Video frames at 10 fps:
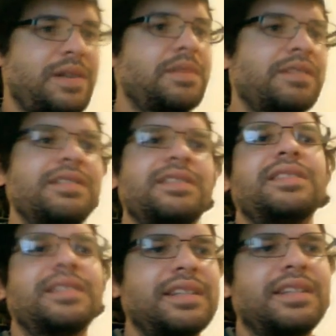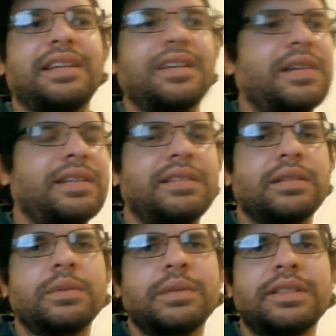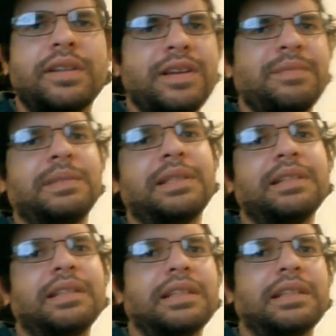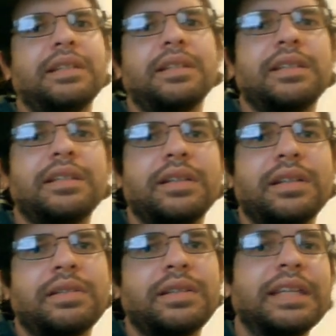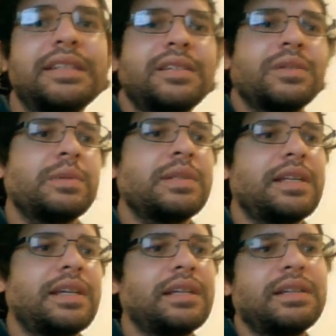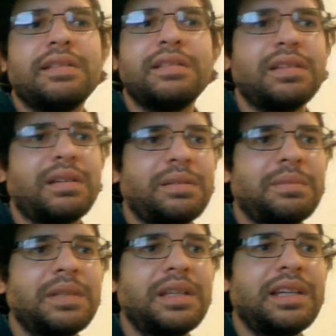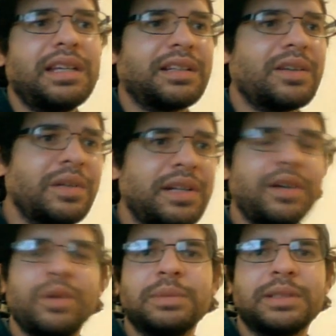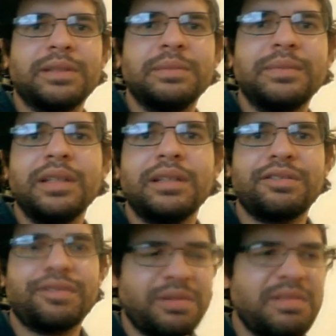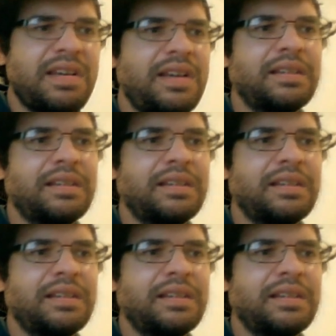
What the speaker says: Christians get that kind of thing all the time, and they deal with it, and God helps them through that,